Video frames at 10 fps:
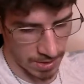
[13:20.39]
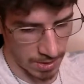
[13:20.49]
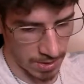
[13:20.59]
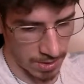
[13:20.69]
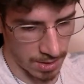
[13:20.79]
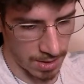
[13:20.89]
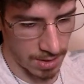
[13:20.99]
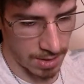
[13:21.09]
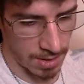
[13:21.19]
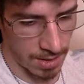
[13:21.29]
They're
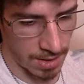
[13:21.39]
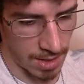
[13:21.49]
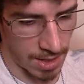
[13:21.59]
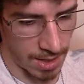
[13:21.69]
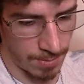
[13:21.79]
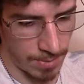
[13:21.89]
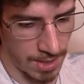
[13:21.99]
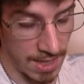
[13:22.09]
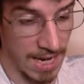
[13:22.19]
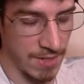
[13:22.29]

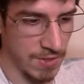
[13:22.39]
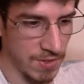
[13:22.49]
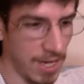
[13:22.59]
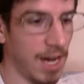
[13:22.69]
IPS